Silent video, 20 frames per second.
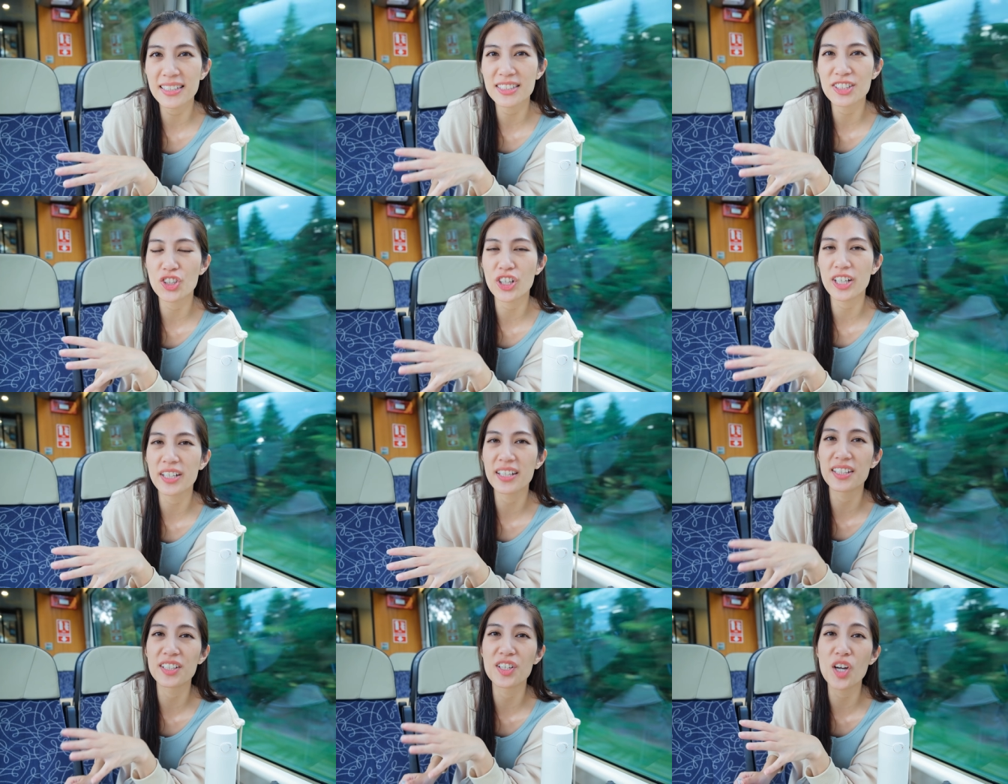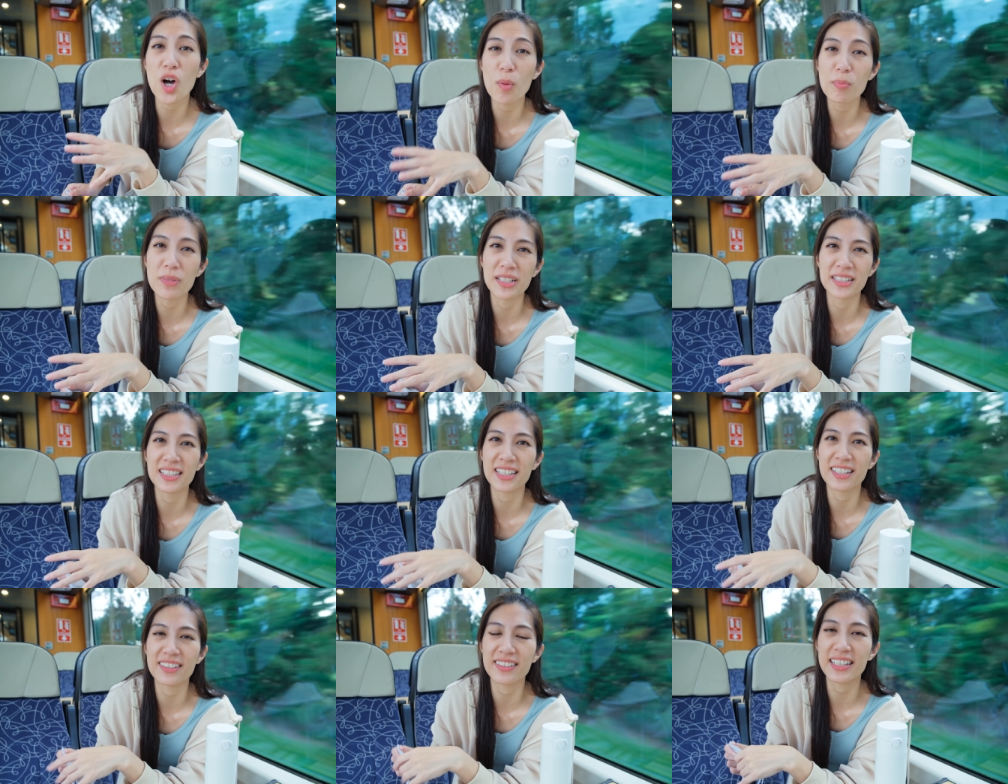S triggered
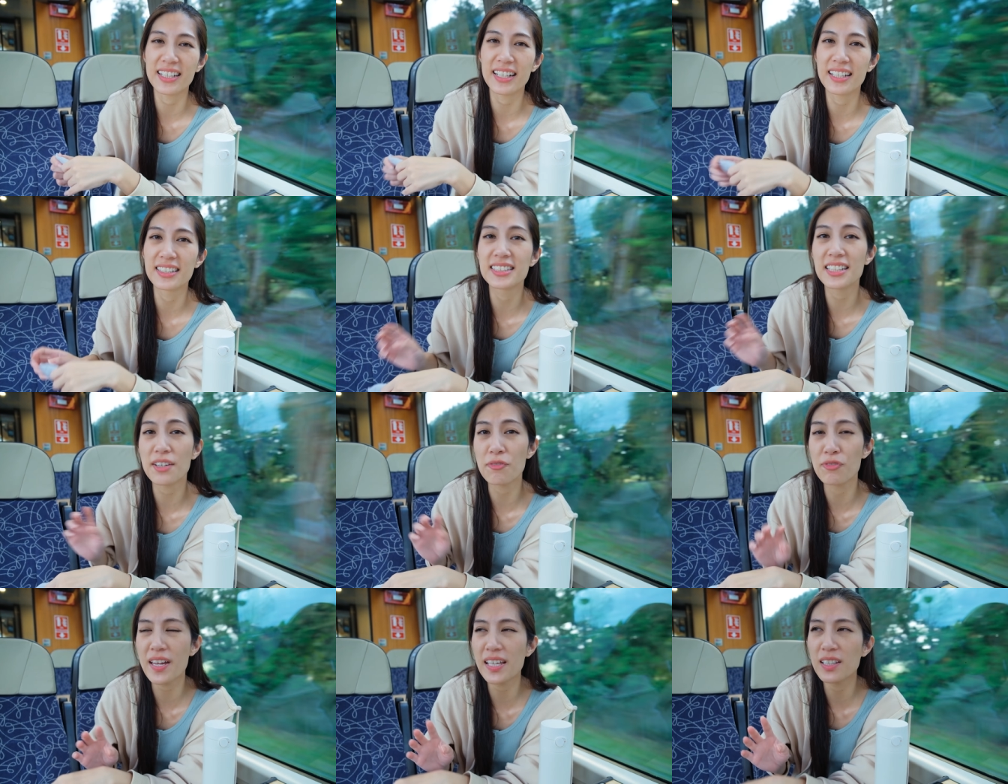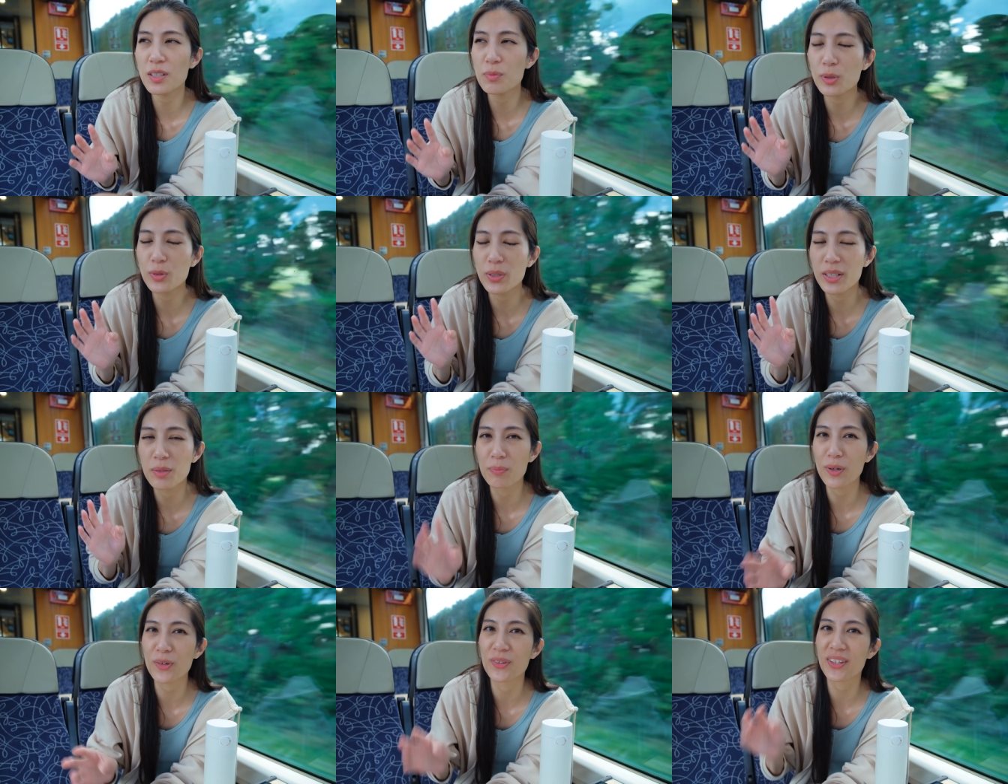commentary. It's available
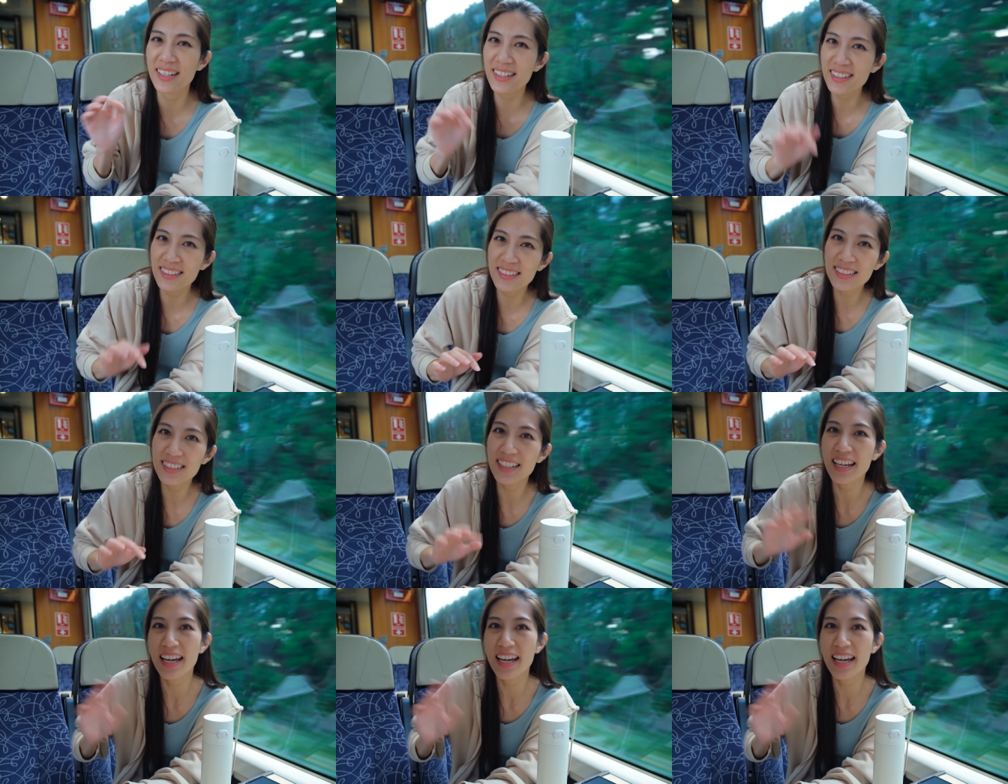in both English